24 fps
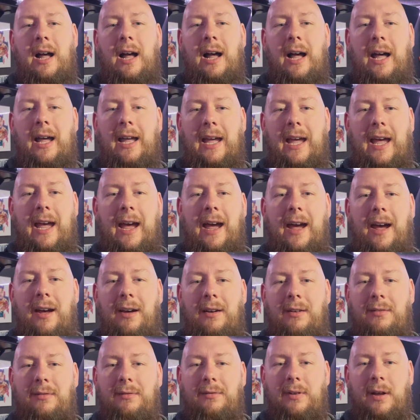I
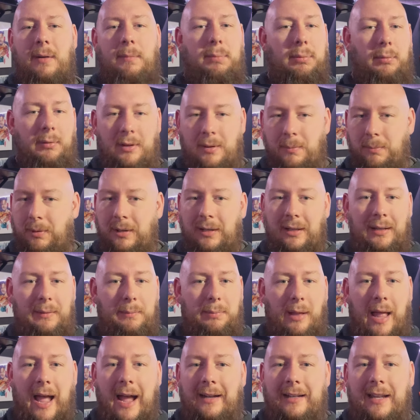have a completely
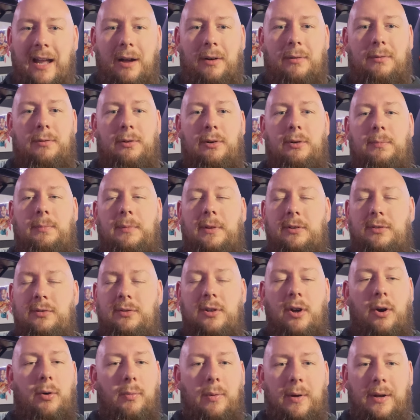blacked out room. There's
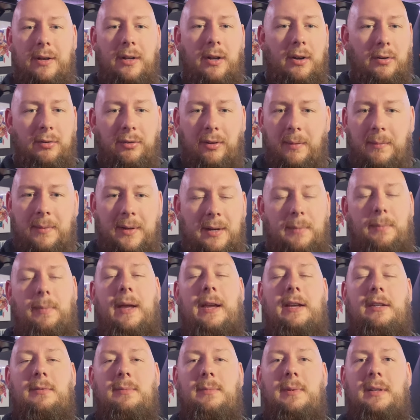no windows. I'm in a
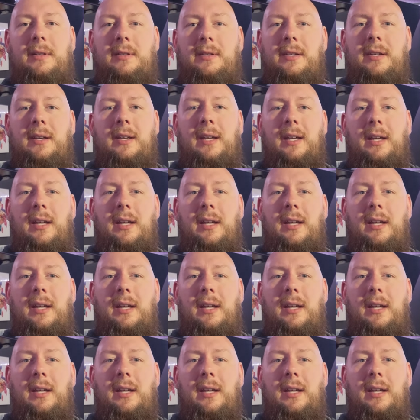basement.